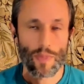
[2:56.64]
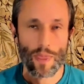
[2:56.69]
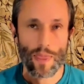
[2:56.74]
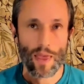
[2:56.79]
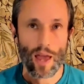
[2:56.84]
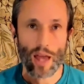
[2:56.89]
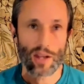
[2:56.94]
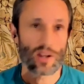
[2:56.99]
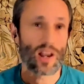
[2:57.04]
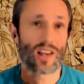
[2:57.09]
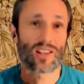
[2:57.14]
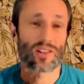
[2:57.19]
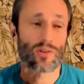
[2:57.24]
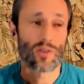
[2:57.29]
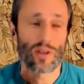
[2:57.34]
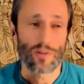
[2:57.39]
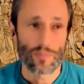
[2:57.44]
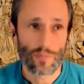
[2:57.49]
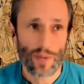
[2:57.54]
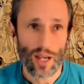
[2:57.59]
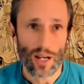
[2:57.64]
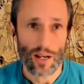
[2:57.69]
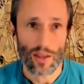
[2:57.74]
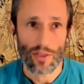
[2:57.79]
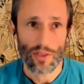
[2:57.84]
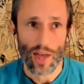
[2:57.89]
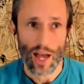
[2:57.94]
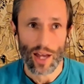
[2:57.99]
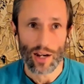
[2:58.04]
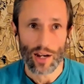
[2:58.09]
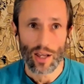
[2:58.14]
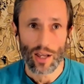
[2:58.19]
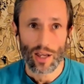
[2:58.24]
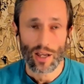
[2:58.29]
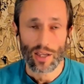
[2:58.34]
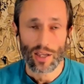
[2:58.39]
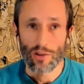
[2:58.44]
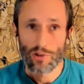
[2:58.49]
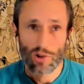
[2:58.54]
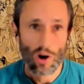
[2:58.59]
and, and to admit that
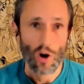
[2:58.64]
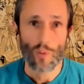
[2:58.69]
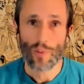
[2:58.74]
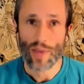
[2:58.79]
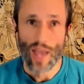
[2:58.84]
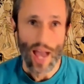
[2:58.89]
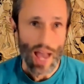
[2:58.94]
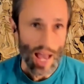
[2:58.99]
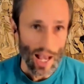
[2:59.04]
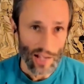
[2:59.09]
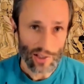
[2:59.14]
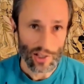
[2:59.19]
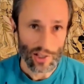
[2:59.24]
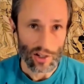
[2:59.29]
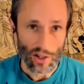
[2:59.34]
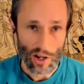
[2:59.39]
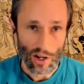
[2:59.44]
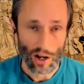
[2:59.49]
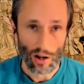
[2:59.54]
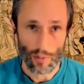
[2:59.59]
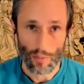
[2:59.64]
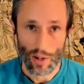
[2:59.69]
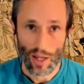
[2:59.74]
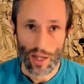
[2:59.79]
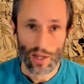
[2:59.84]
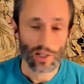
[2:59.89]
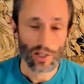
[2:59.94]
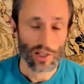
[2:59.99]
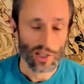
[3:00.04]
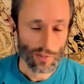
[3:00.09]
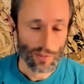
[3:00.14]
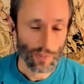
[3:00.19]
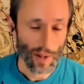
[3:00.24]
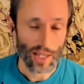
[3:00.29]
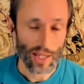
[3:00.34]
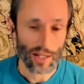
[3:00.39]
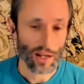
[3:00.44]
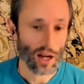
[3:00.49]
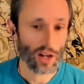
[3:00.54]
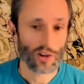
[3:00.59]
utopia hasn't come
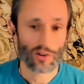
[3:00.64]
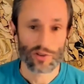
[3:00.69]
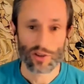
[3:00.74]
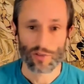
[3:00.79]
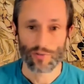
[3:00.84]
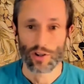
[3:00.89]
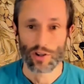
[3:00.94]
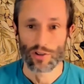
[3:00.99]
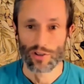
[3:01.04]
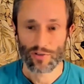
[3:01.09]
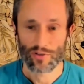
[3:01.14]
despite hundreds of years of